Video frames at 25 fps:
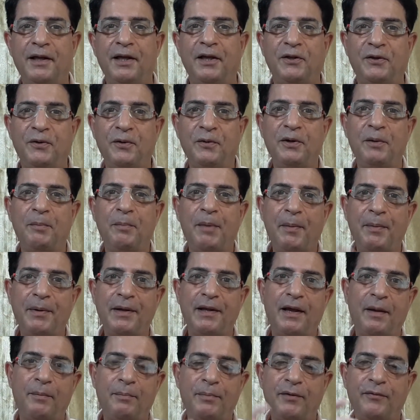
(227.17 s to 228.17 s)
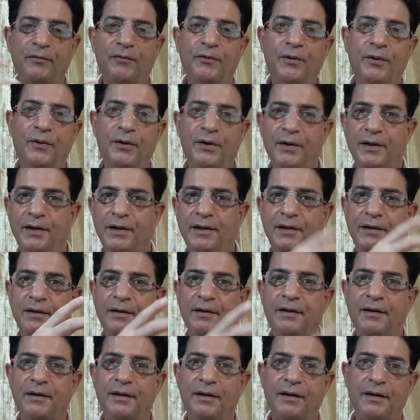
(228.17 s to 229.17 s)
You remember that before
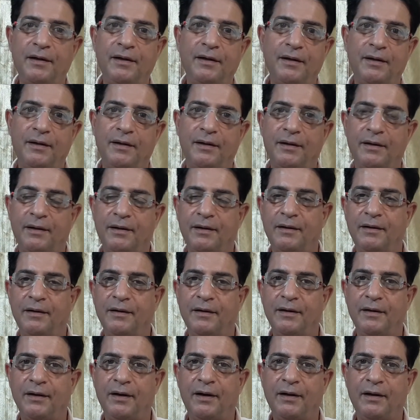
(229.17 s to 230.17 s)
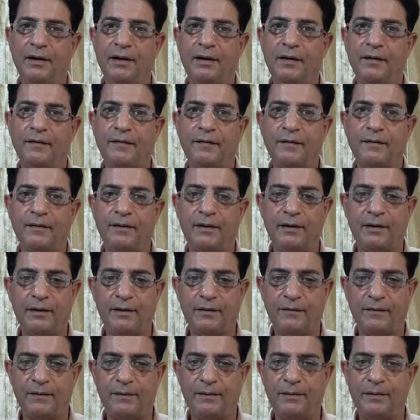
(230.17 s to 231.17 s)
in the other lessons
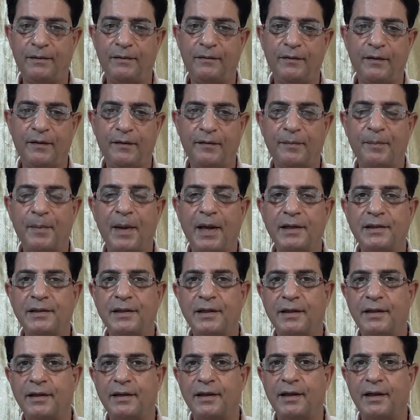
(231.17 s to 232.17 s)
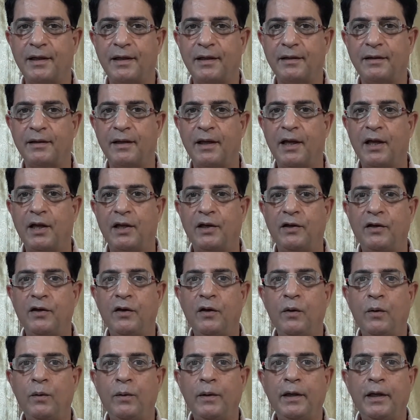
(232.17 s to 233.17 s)
I've always mentioned that
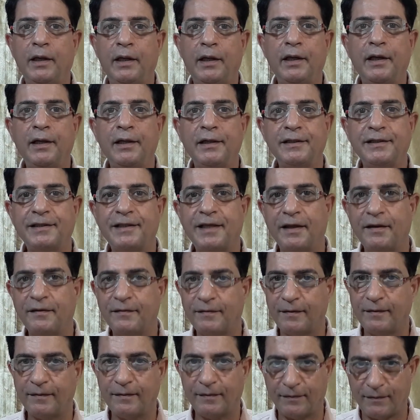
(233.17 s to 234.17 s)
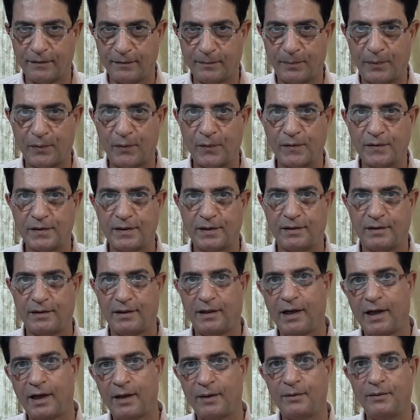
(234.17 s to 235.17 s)
knowing English tenses is important.
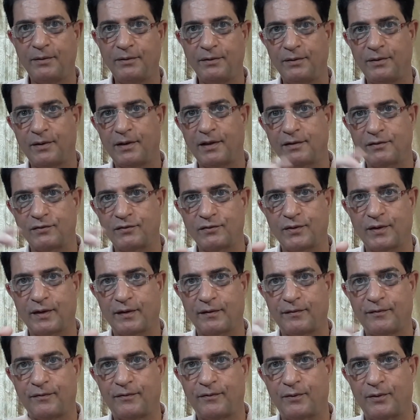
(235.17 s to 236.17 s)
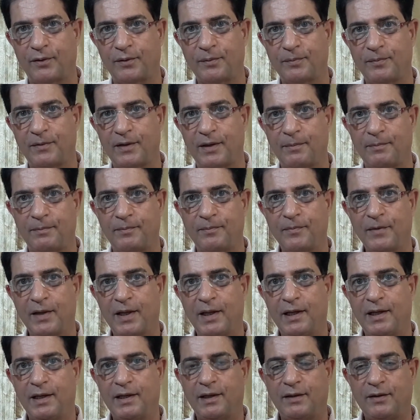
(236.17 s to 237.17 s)
How you can transform them
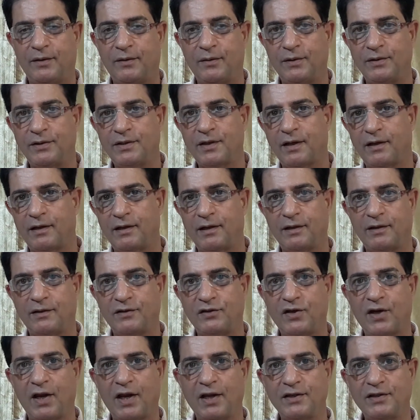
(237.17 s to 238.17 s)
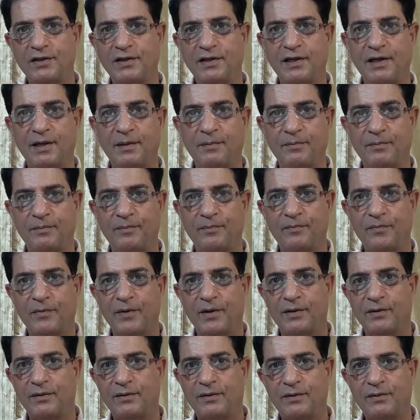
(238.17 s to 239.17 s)
to each other, change them
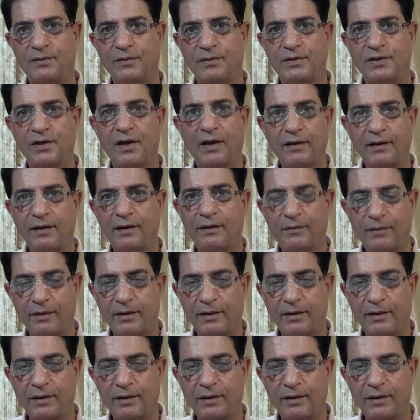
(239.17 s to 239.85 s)
to each other